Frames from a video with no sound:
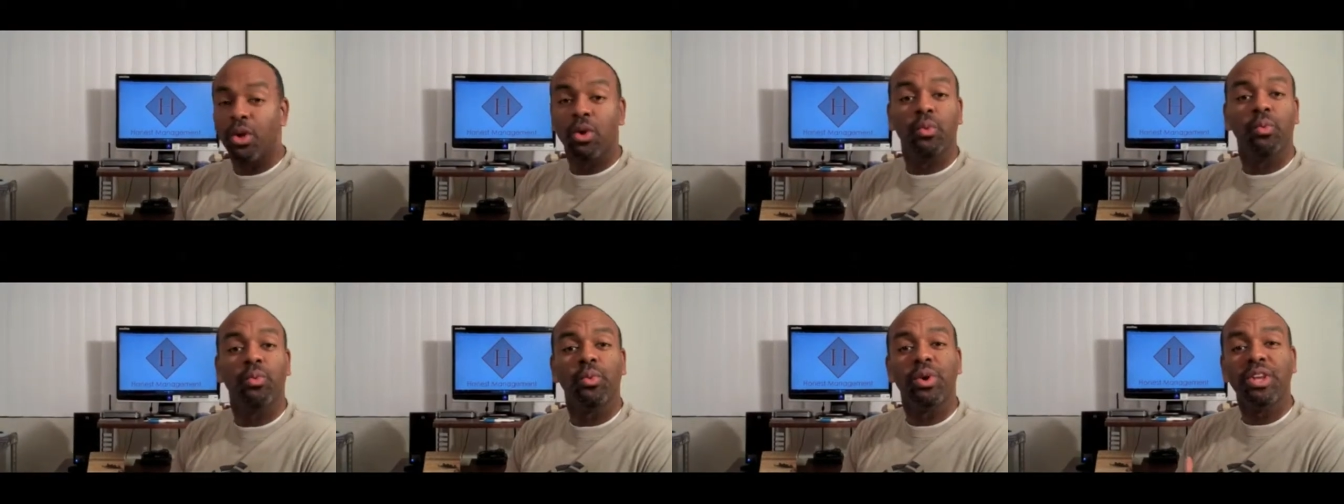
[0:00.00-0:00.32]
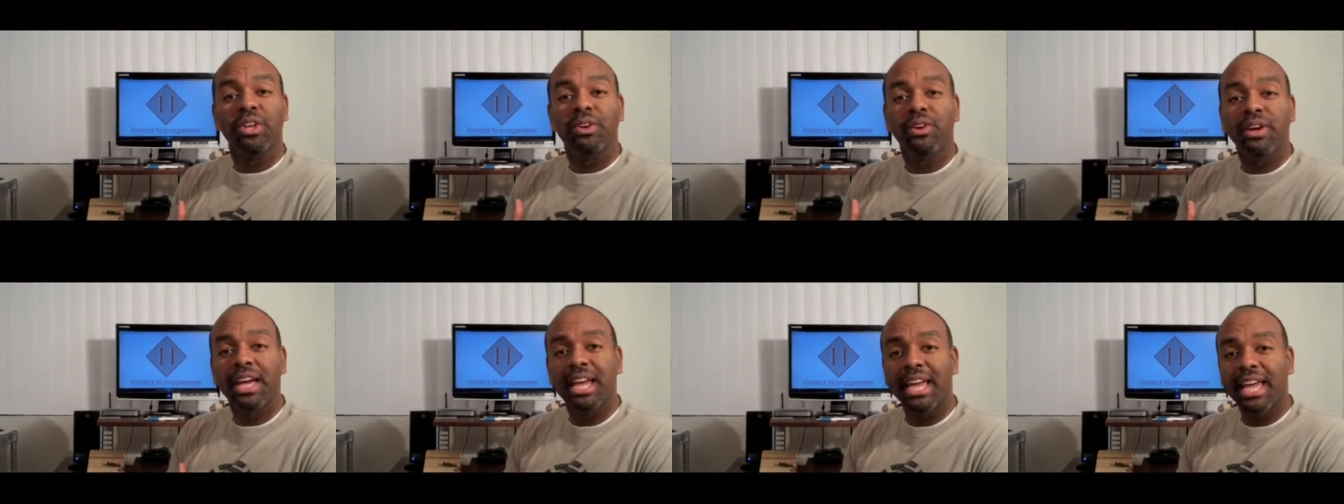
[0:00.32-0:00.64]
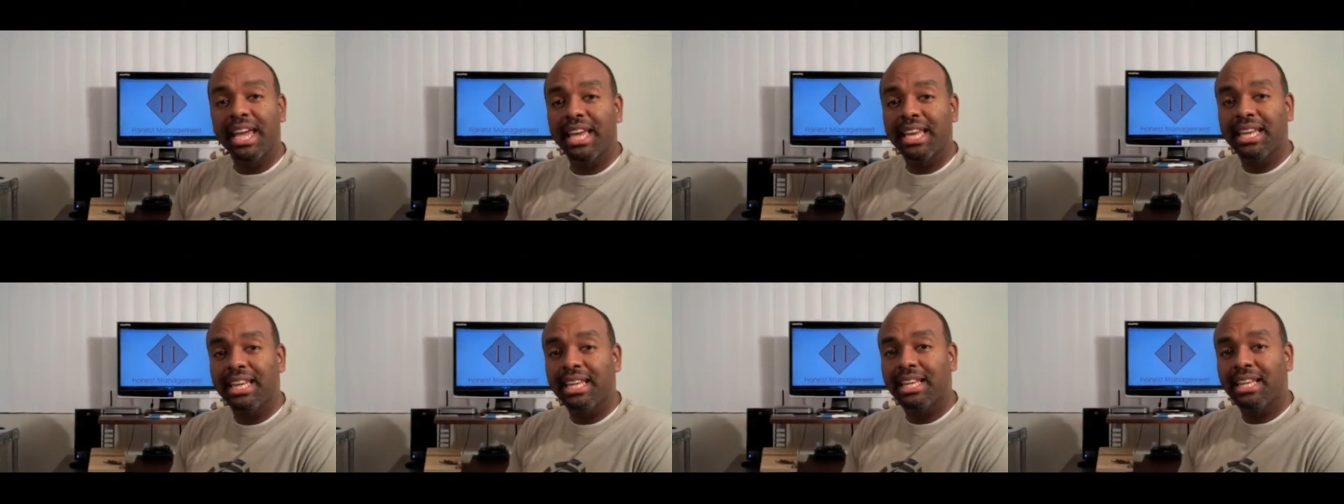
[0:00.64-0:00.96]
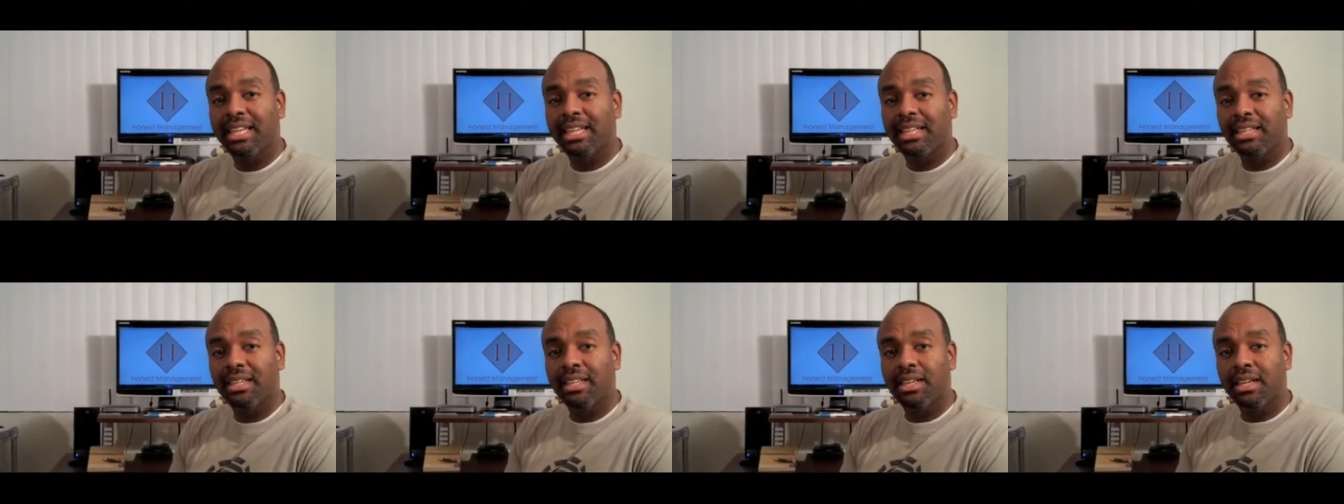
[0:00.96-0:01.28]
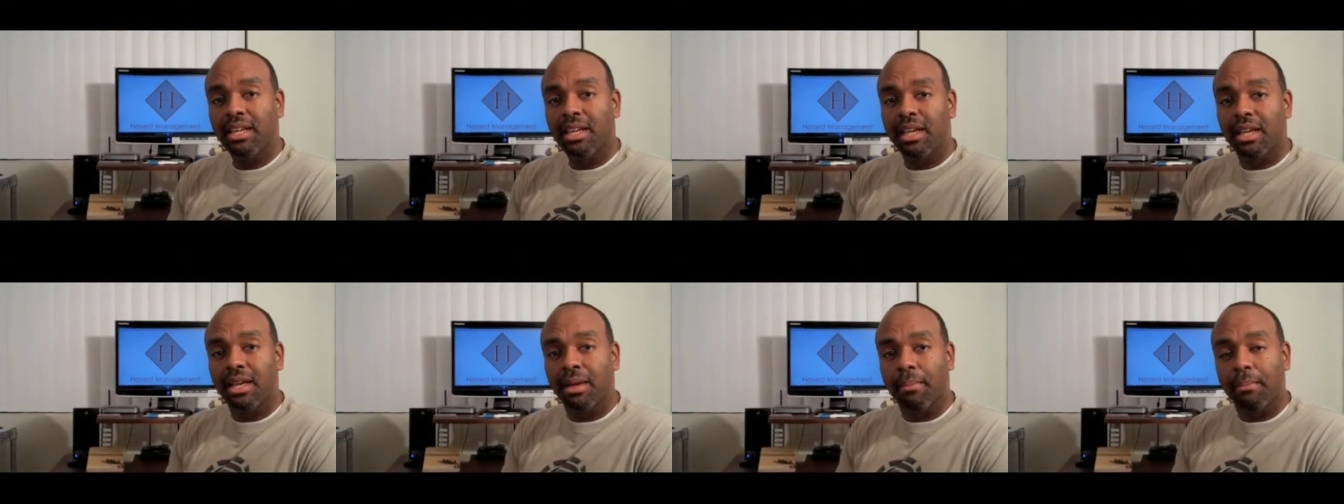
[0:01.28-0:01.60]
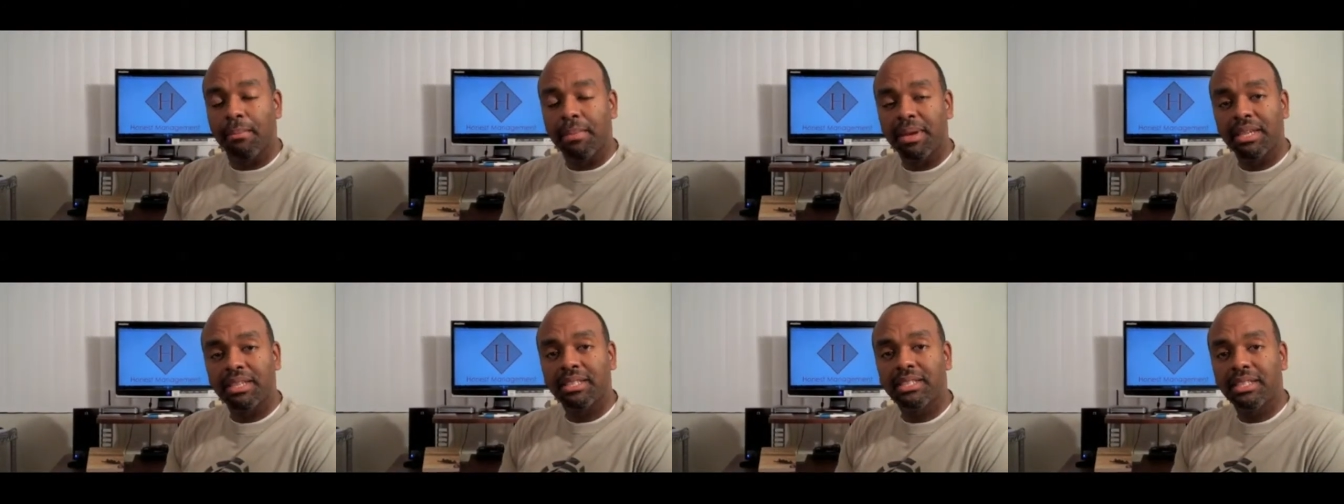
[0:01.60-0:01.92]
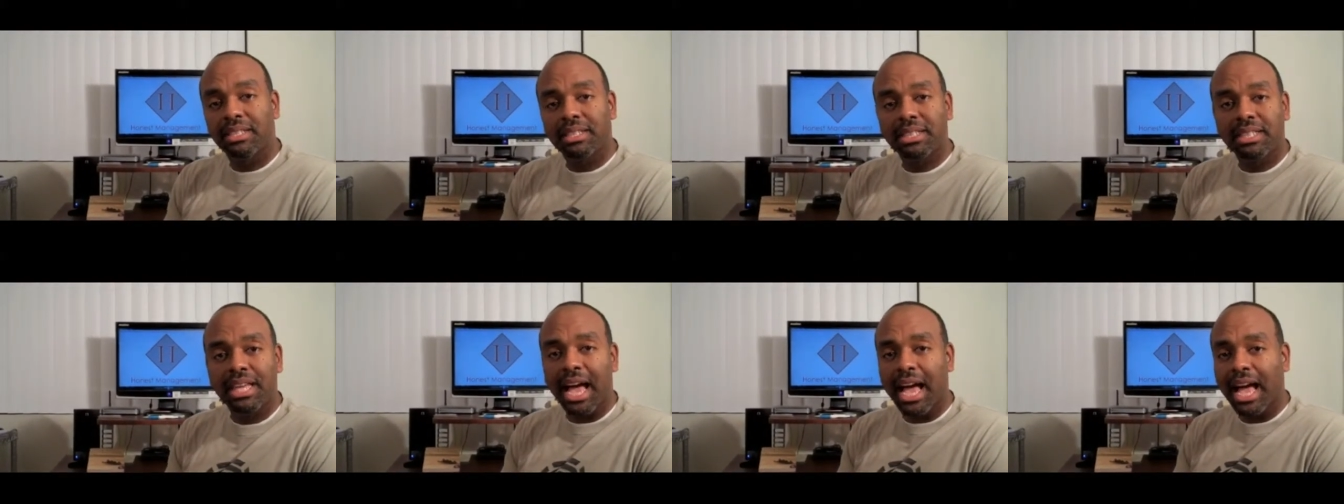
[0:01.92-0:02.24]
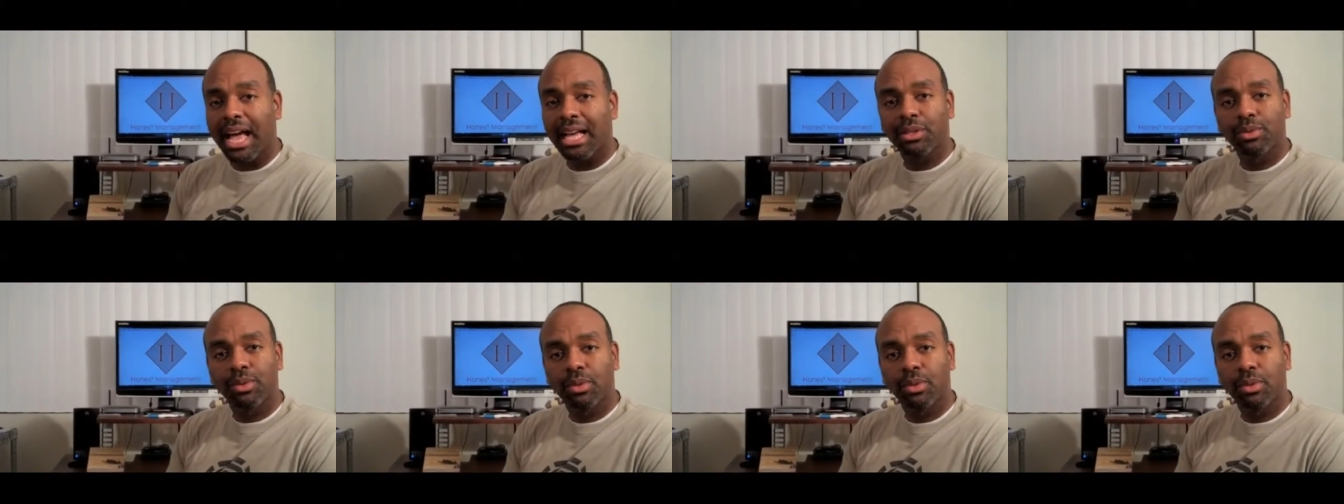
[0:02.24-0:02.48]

When you're ending business ties